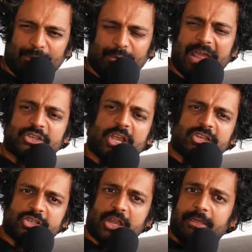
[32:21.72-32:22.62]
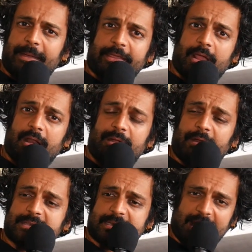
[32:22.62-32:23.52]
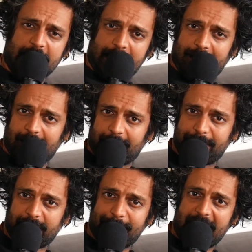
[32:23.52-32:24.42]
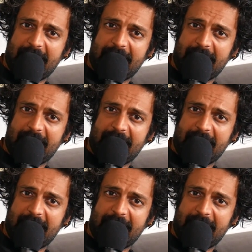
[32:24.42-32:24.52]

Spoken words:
will not judge each other by the color of our skin, but by